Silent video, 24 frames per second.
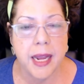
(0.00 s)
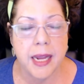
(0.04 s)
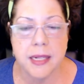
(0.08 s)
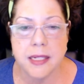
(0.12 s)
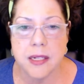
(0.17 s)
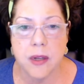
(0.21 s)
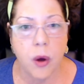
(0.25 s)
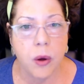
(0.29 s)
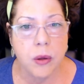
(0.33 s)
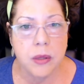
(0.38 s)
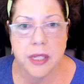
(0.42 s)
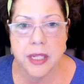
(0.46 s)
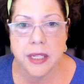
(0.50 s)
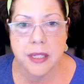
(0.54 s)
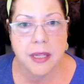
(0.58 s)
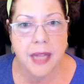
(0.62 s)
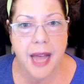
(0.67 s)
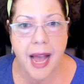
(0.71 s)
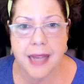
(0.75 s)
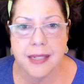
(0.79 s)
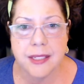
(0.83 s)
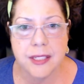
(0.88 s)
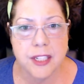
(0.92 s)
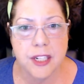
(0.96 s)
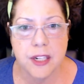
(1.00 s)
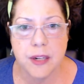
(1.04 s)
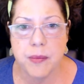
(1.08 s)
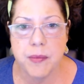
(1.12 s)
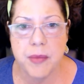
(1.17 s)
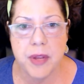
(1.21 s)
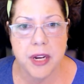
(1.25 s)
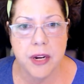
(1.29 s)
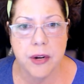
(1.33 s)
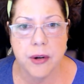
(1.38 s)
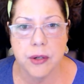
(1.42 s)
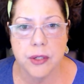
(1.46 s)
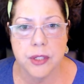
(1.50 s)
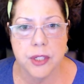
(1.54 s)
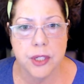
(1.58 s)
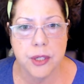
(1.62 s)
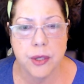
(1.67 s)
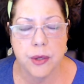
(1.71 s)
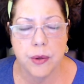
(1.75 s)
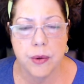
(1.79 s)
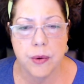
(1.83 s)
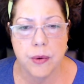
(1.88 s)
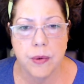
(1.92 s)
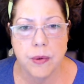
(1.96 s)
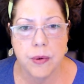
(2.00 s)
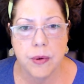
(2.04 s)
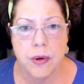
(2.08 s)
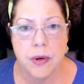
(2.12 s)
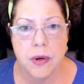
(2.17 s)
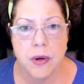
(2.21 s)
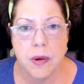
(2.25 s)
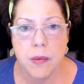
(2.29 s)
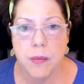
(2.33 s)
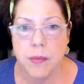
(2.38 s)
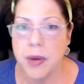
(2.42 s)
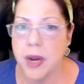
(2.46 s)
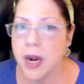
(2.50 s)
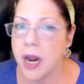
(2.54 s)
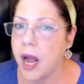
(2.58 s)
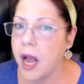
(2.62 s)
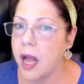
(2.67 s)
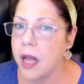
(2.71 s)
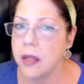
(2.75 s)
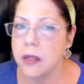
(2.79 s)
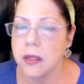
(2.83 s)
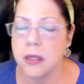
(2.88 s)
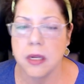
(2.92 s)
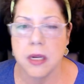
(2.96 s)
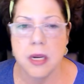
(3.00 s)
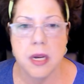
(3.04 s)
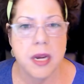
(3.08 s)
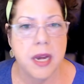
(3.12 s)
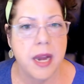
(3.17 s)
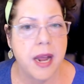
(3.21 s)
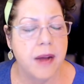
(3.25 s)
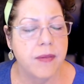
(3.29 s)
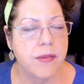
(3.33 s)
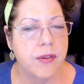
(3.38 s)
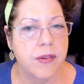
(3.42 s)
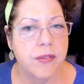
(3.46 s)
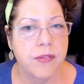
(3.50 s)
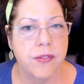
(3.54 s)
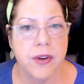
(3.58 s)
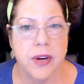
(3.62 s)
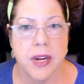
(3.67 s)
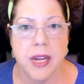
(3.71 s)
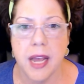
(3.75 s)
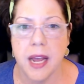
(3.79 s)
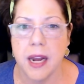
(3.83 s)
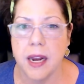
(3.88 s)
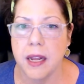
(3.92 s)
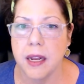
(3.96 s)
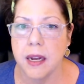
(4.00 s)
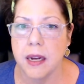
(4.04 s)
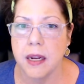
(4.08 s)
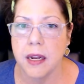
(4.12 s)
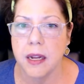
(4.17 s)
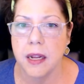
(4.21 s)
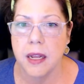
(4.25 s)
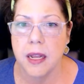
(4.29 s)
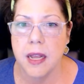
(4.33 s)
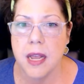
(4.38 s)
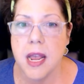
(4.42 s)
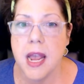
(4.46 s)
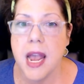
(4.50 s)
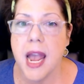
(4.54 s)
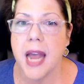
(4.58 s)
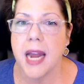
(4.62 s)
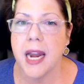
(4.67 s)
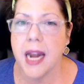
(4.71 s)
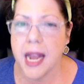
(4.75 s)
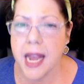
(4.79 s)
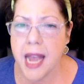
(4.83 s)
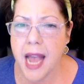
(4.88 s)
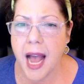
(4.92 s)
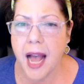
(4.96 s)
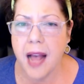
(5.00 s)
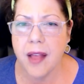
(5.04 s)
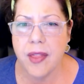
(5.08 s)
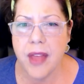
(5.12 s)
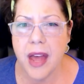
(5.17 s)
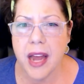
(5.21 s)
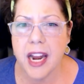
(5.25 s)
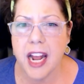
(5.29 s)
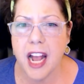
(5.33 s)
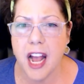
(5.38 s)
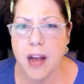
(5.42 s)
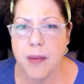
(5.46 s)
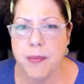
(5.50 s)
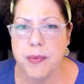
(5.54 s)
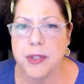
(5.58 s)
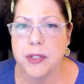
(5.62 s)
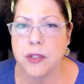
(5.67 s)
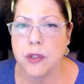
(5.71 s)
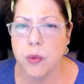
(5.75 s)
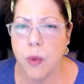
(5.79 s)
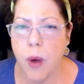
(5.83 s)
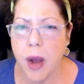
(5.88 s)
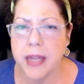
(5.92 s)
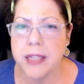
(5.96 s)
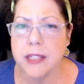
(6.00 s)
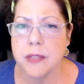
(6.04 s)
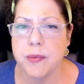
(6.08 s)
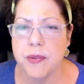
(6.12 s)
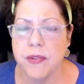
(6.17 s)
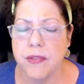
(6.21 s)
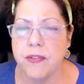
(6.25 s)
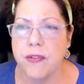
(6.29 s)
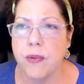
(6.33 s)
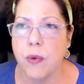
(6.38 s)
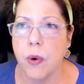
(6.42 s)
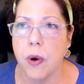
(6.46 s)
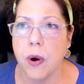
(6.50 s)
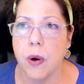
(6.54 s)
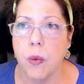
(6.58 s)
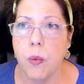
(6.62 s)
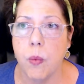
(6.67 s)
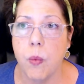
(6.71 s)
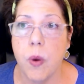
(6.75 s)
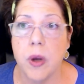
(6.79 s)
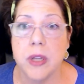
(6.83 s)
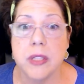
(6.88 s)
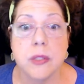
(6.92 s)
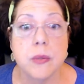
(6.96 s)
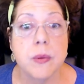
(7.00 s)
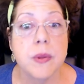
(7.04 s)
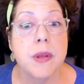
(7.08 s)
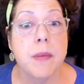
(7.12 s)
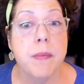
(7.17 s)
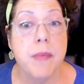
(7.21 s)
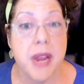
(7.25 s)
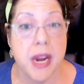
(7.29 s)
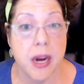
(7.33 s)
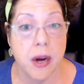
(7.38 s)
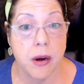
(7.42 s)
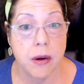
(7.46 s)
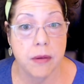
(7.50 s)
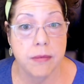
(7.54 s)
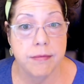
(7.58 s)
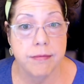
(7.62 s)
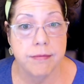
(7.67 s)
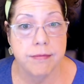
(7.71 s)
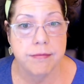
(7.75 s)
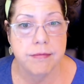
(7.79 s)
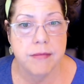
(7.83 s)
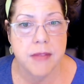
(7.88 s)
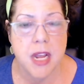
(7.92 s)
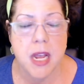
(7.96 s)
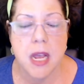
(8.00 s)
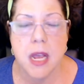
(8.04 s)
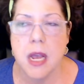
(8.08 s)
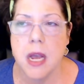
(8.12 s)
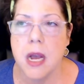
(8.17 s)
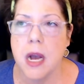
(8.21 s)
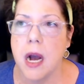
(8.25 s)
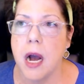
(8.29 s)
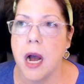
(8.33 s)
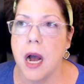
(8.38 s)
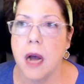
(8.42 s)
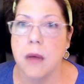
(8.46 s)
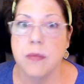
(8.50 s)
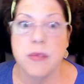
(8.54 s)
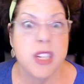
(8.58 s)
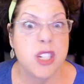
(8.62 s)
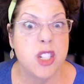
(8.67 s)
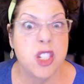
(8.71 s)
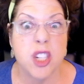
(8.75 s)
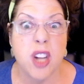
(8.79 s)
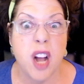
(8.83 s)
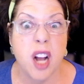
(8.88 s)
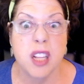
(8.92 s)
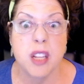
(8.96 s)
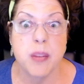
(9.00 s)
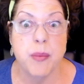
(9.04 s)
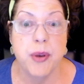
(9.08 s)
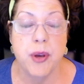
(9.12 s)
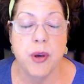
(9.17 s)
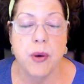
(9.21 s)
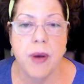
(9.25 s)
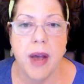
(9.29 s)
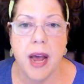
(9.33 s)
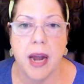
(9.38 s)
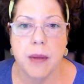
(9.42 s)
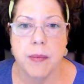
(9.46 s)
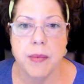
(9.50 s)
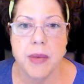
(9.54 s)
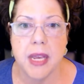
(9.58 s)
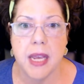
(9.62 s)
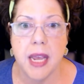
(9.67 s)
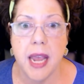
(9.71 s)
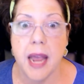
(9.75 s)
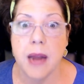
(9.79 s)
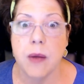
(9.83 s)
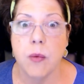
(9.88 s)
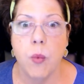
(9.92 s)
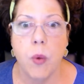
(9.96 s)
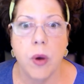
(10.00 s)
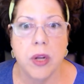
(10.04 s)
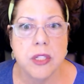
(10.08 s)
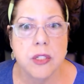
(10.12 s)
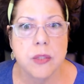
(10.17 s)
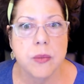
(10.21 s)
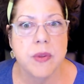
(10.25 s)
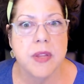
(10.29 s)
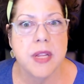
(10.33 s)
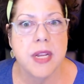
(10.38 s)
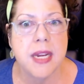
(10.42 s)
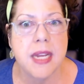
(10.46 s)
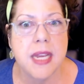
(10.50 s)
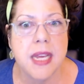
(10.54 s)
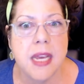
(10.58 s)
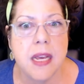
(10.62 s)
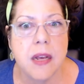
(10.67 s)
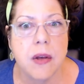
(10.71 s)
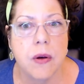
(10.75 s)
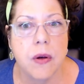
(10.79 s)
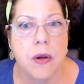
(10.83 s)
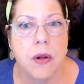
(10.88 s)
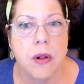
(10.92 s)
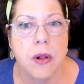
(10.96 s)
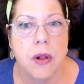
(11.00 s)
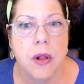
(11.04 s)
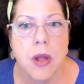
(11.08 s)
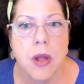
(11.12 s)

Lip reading: only lasted a minute or two, but I'll never forget it. And I had that happen twice before, once with a bear, that shocked the poo out of me, and once with an eagle